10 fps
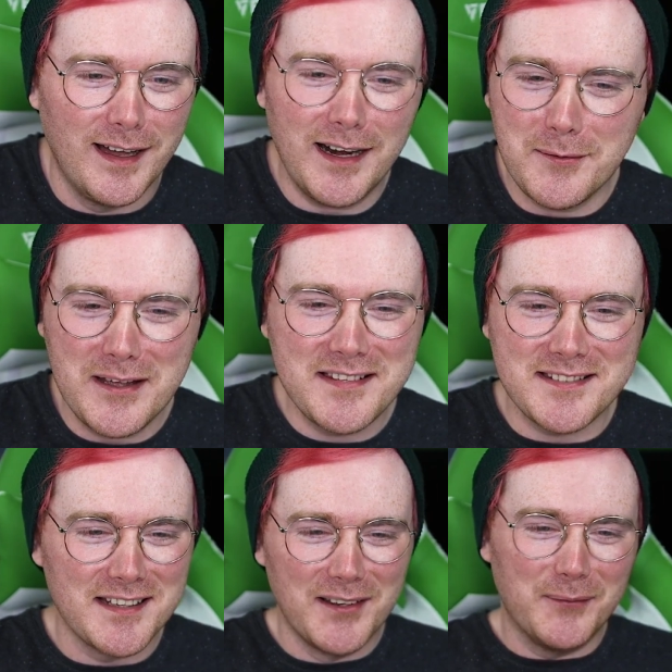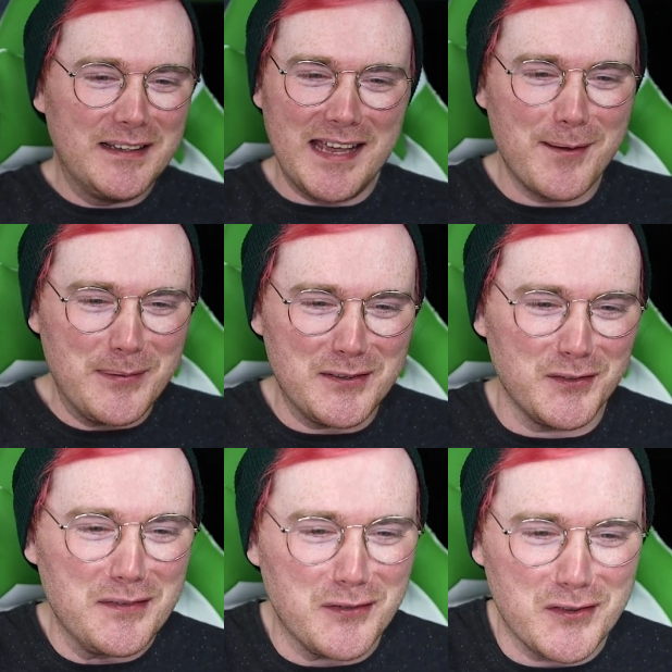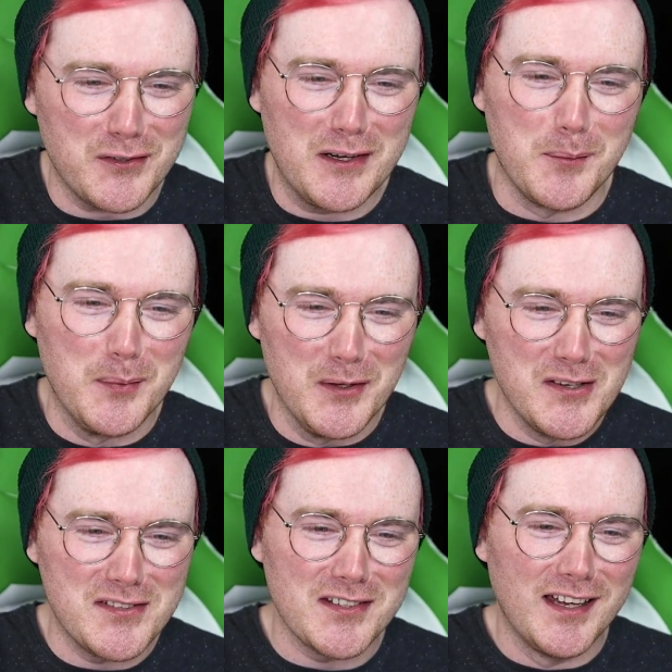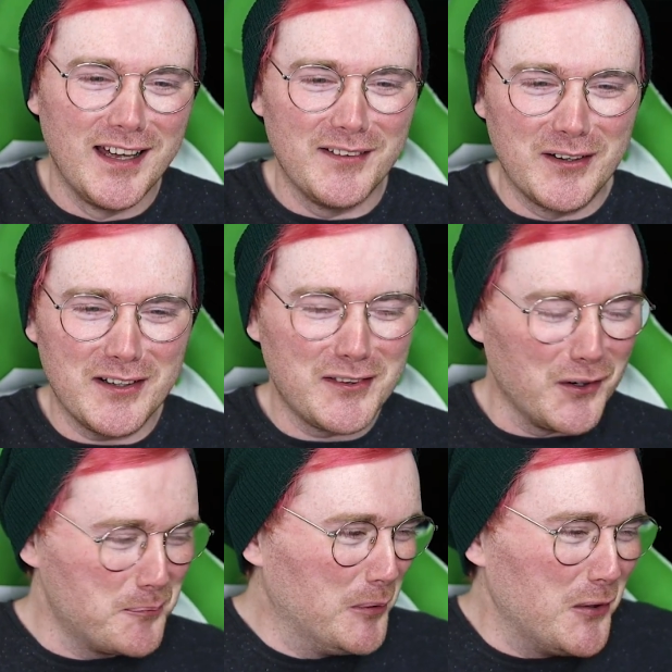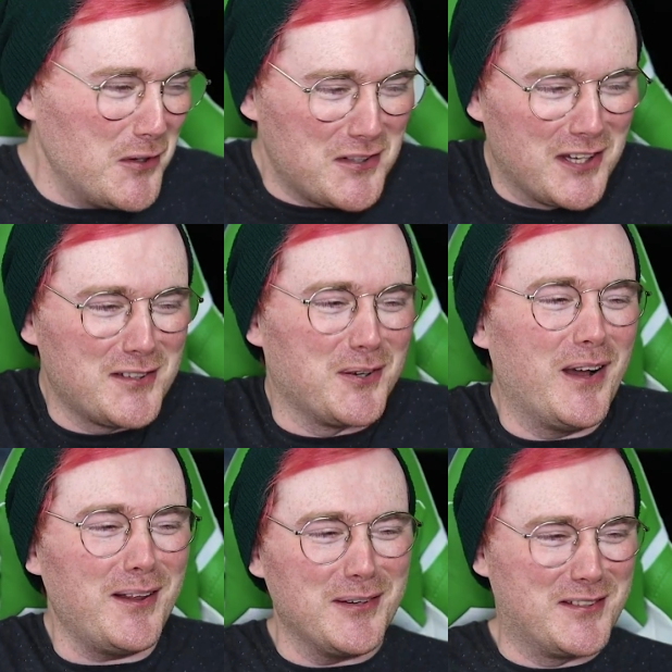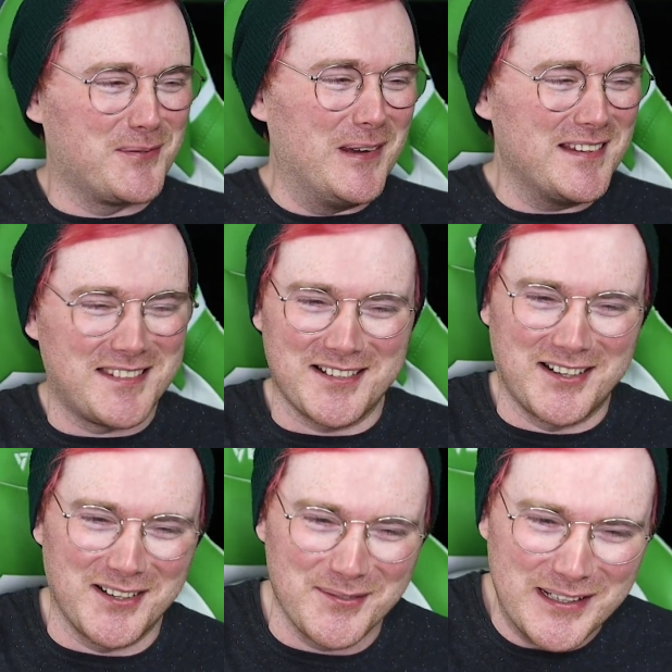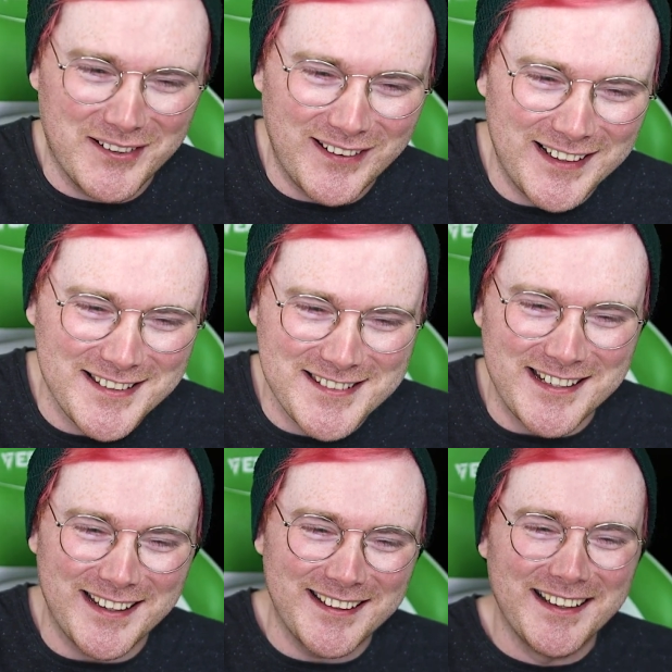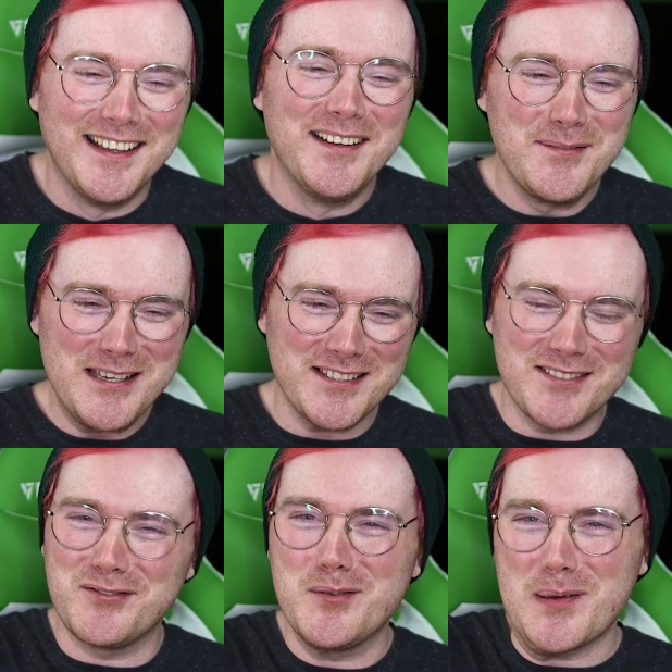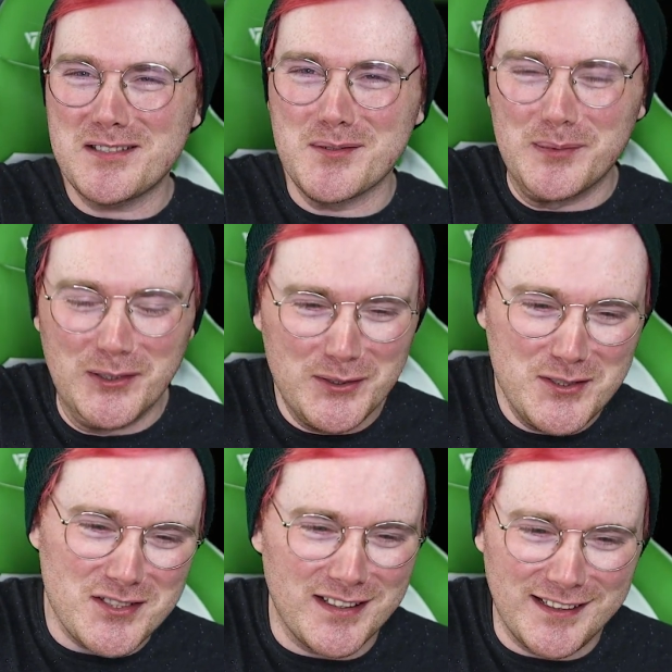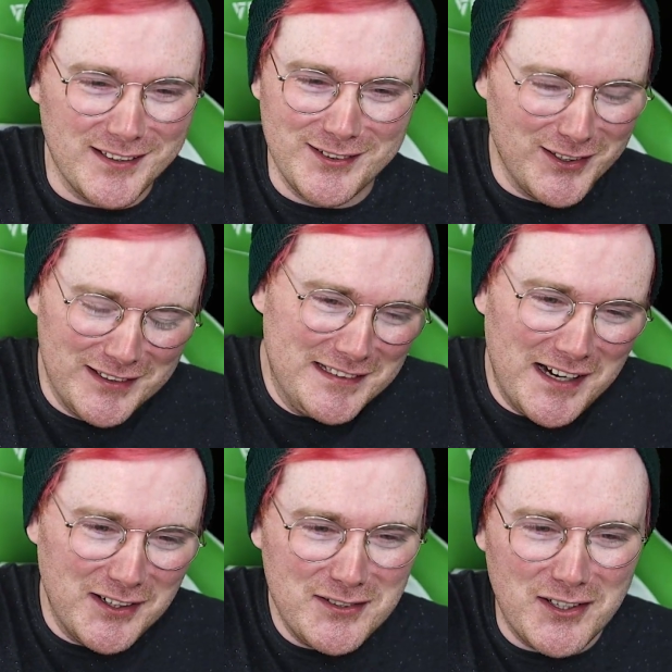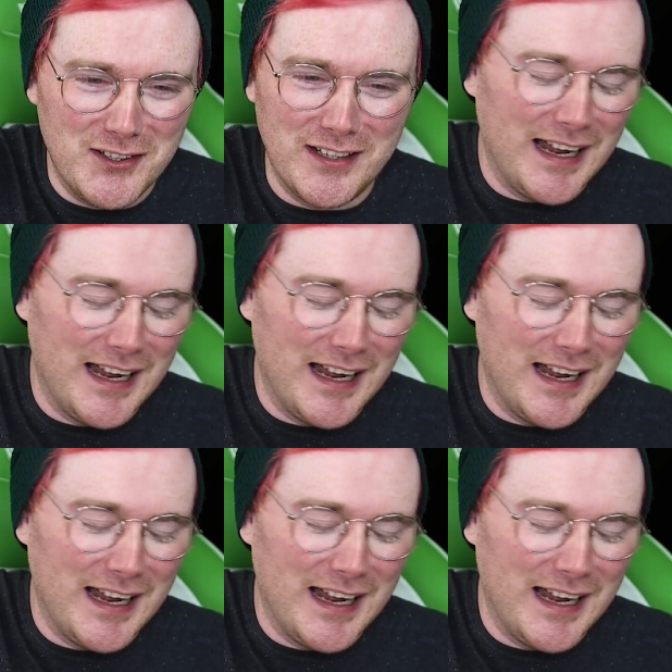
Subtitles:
Anyways, we can't be 3 for 3 on blues. They're blues as well, which means they're gonna be great in chain, because if you pitch a blue, you can do an entire turn.